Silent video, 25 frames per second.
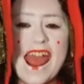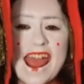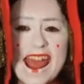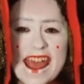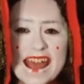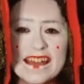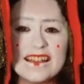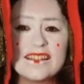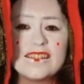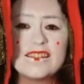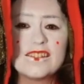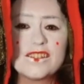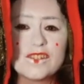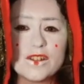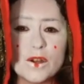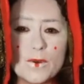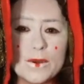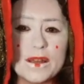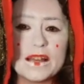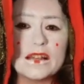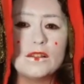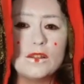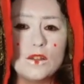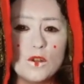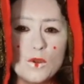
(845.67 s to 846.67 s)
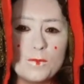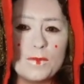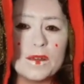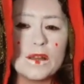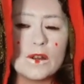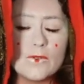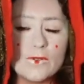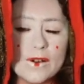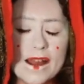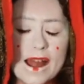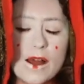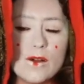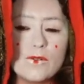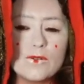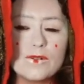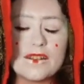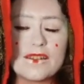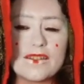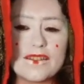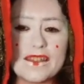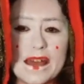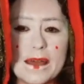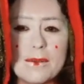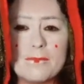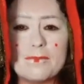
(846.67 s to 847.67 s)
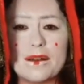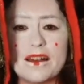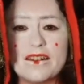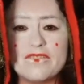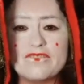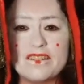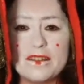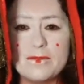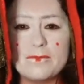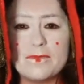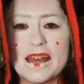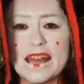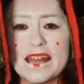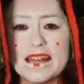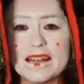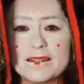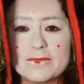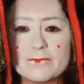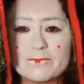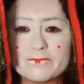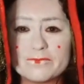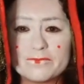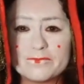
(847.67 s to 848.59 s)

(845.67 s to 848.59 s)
hand sewing looping around that puffy paint.